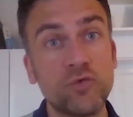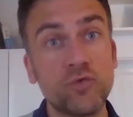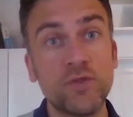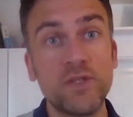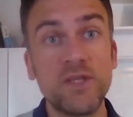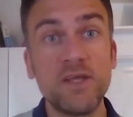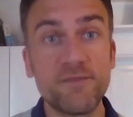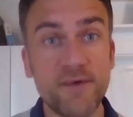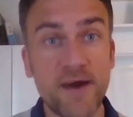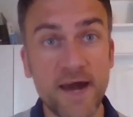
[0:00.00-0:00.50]
to
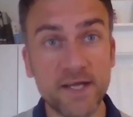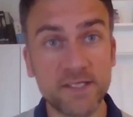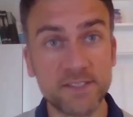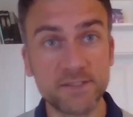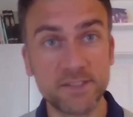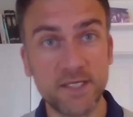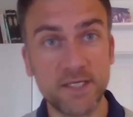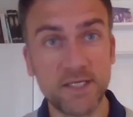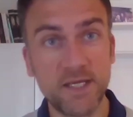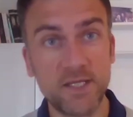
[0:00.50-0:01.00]
defect
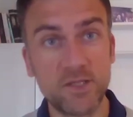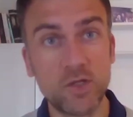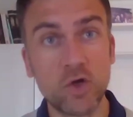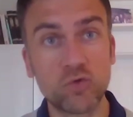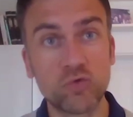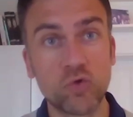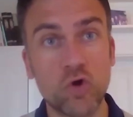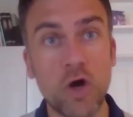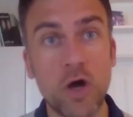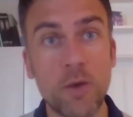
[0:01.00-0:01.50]
and not to
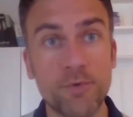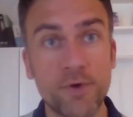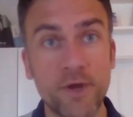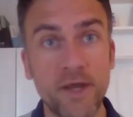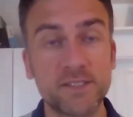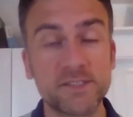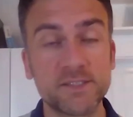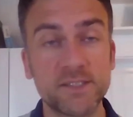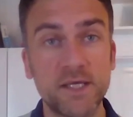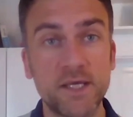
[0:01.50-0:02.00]

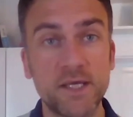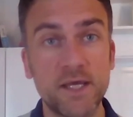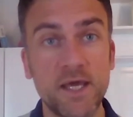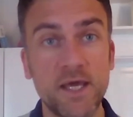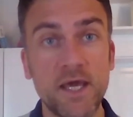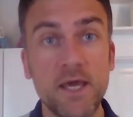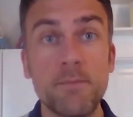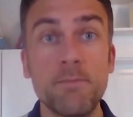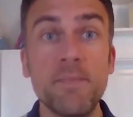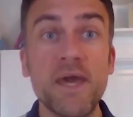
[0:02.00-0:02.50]
cooperate
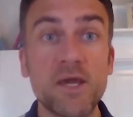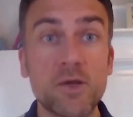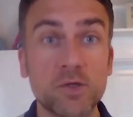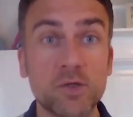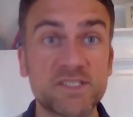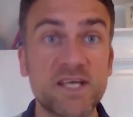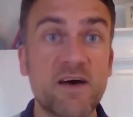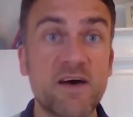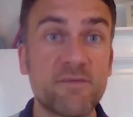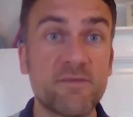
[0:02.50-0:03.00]
and make
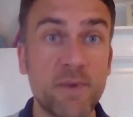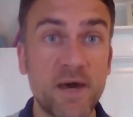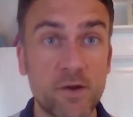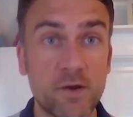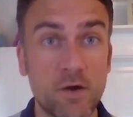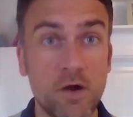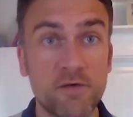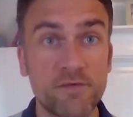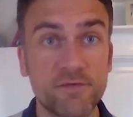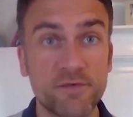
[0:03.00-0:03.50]
yourself better
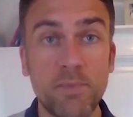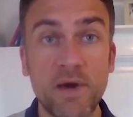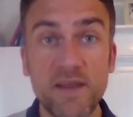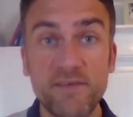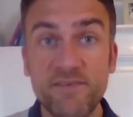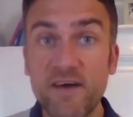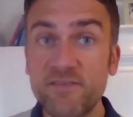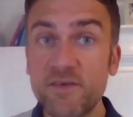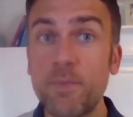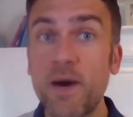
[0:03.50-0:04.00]
off. But if
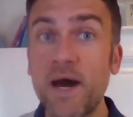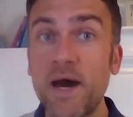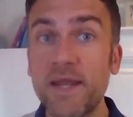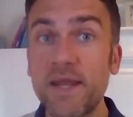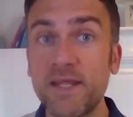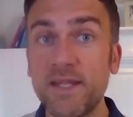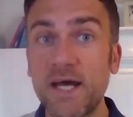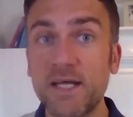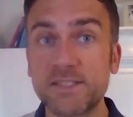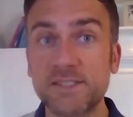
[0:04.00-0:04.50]
everybody
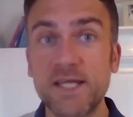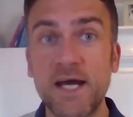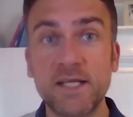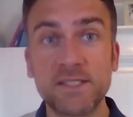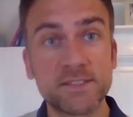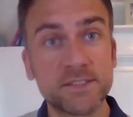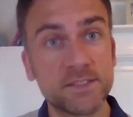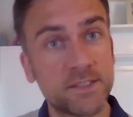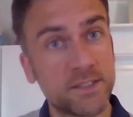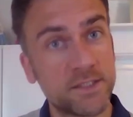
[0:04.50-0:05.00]
does that,
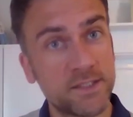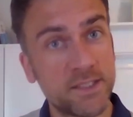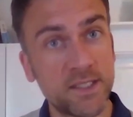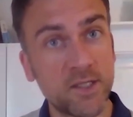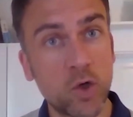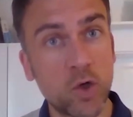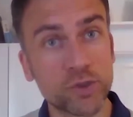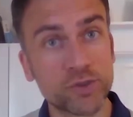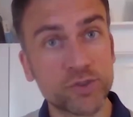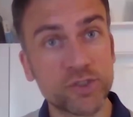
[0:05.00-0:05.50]
then the
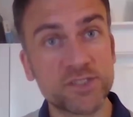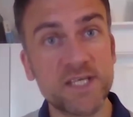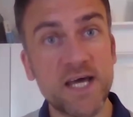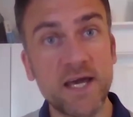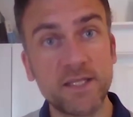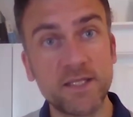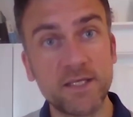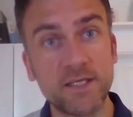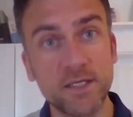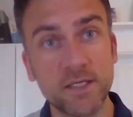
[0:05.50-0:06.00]
whole
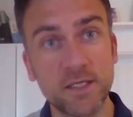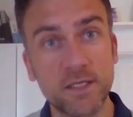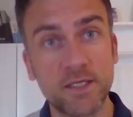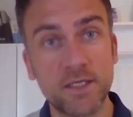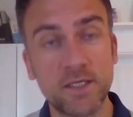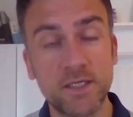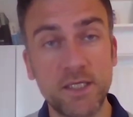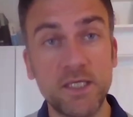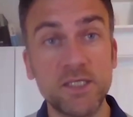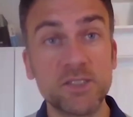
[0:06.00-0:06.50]
society
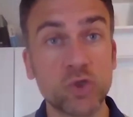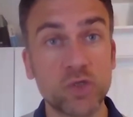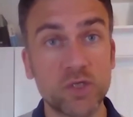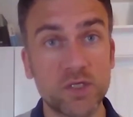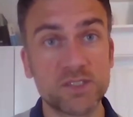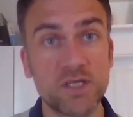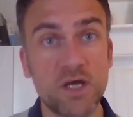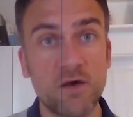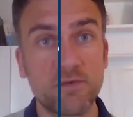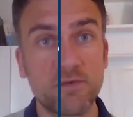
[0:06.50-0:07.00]
is worse